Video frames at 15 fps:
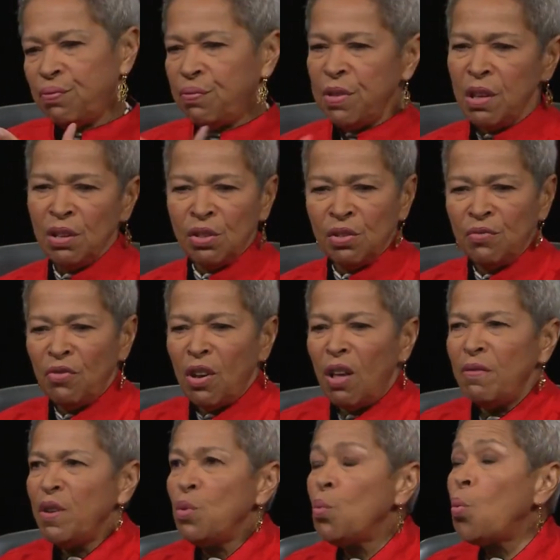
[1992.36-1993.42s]
things
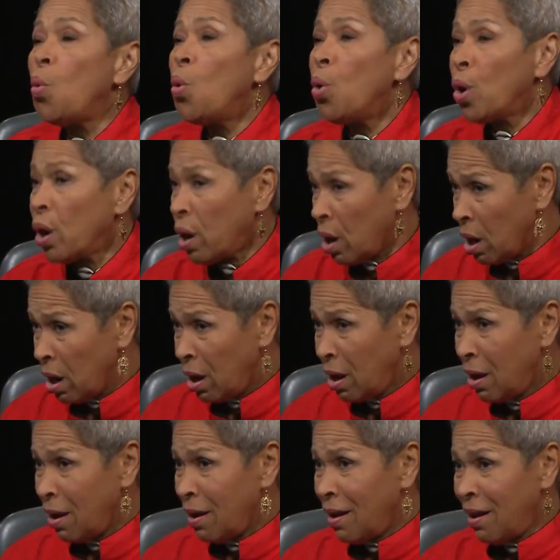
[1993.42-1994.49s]
involving war,
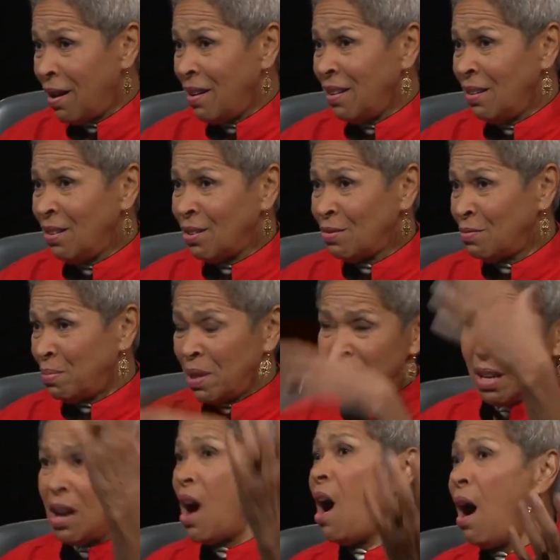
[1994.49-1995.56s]
uh, or being
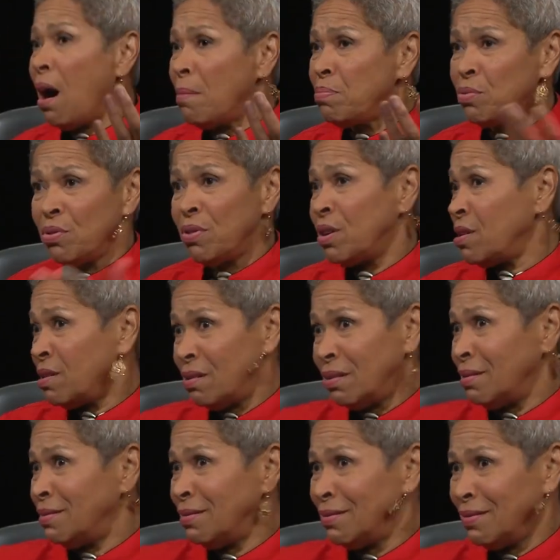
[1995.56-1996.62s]
a cop or
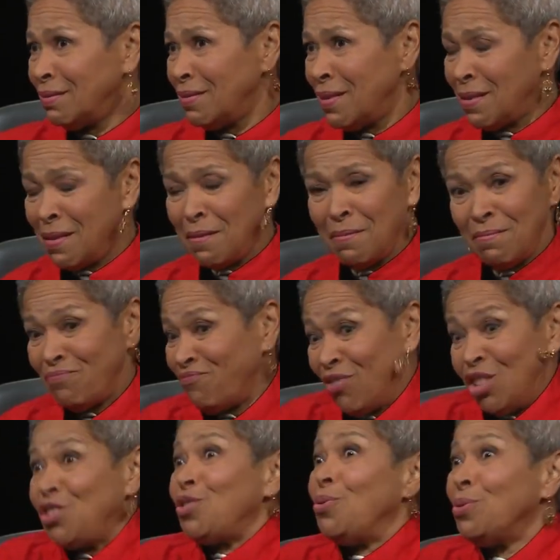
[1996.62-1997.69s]
a, um,
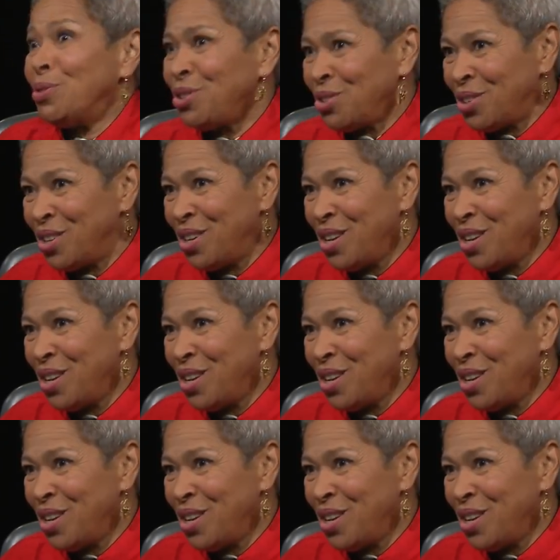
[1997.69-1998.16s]
a soldier.